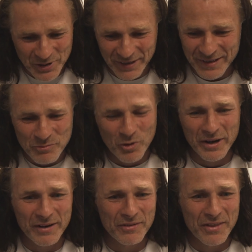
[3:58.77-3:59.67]
So I didn't
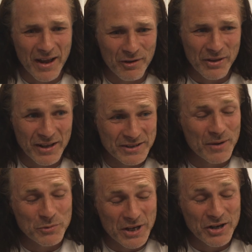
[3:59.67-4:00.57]
want even that
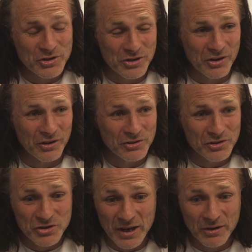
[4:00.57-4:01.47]
temptation,
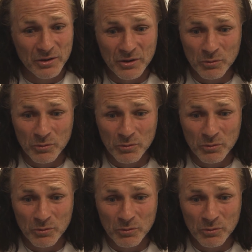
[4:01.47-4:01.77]
So Jake